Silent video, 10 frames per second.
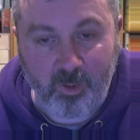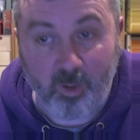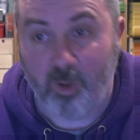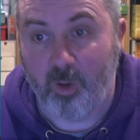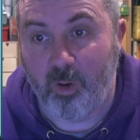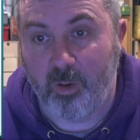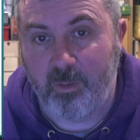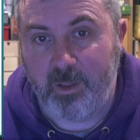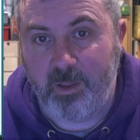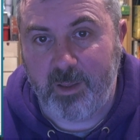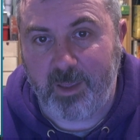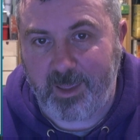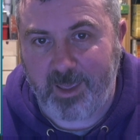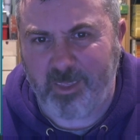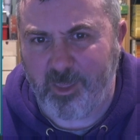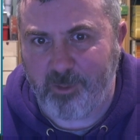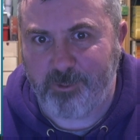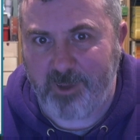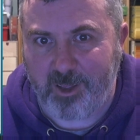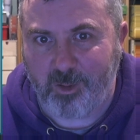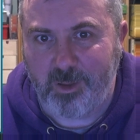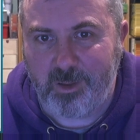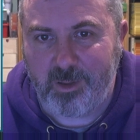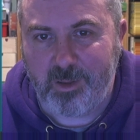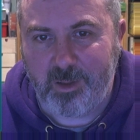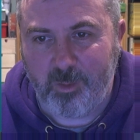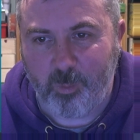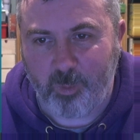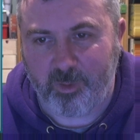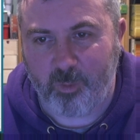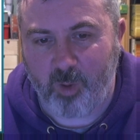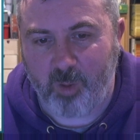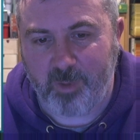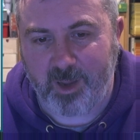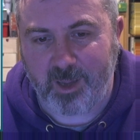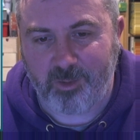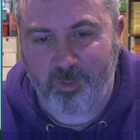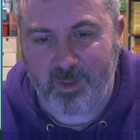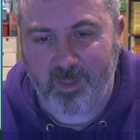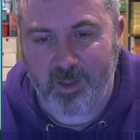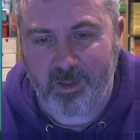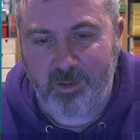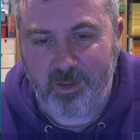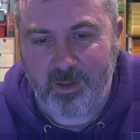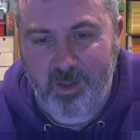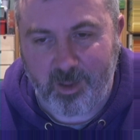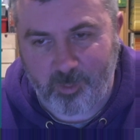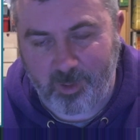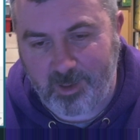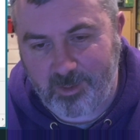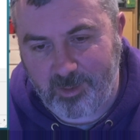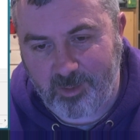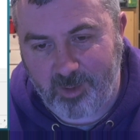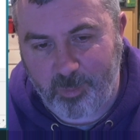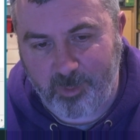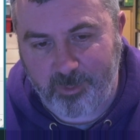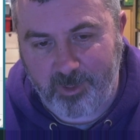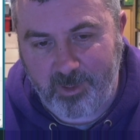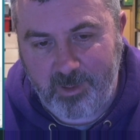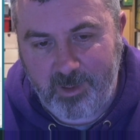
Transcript: or get the file with the ROM data in there and read it into the buffer.